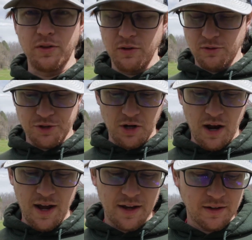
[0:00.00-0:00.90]
you
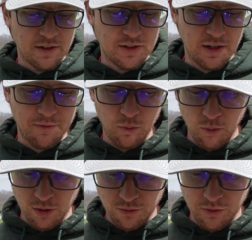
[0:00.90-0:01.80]
trying to see if it
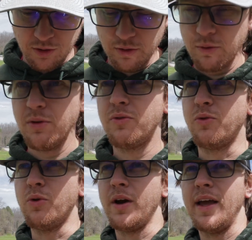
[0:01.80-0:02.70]
works for you.
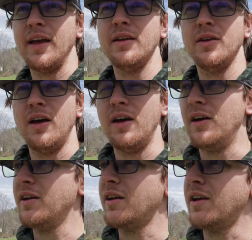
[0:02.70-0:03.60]
Forehand,
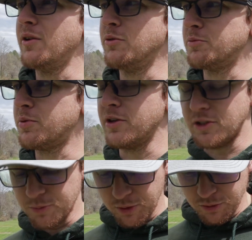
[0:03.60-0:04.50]
it was pretty
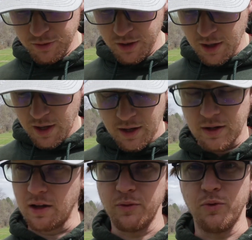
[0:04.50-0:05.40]
smooth.
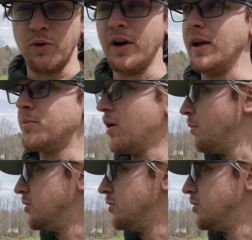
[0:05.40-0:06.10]
Got the forehand probably